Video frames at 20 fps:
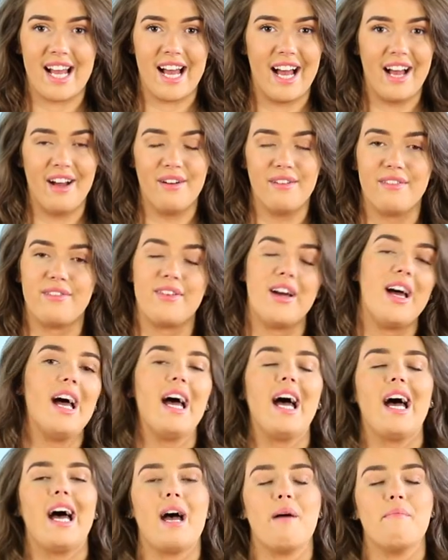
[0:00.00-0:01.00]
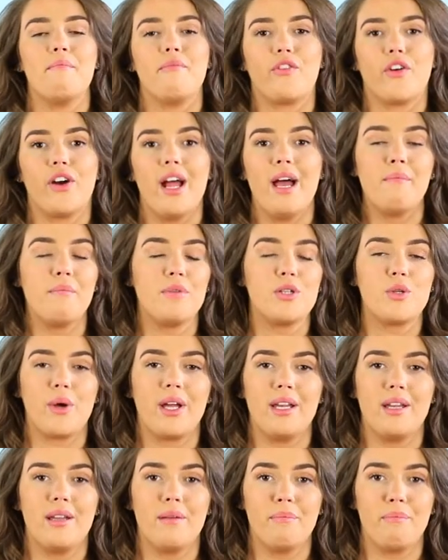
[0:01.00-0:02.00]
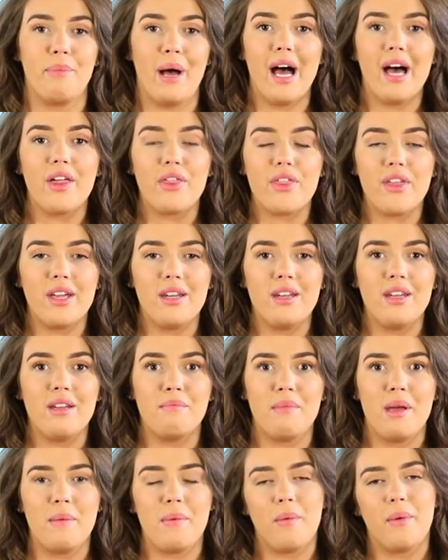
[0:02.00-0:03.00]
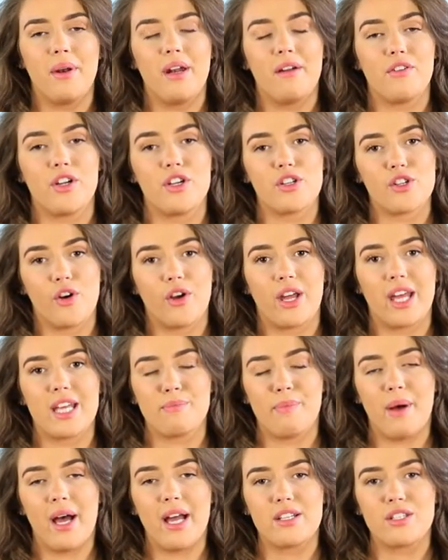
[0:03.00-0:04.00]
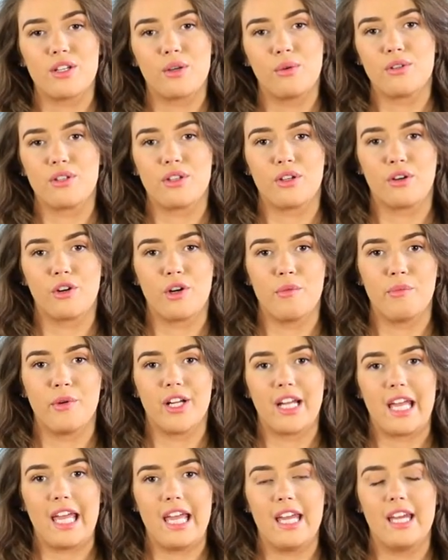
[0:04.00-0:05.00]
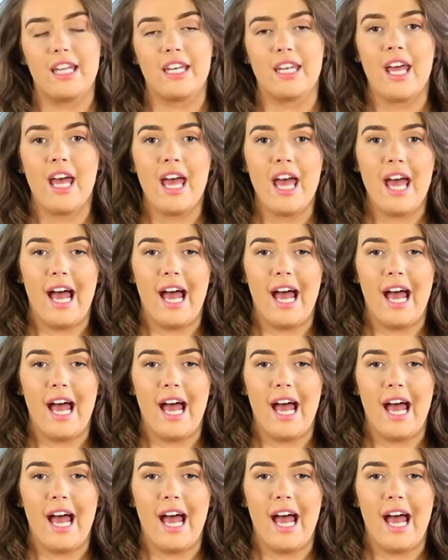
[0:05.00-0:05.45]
have um, for in between bathing, maybe whenever your dog gets back to going to the groomer again.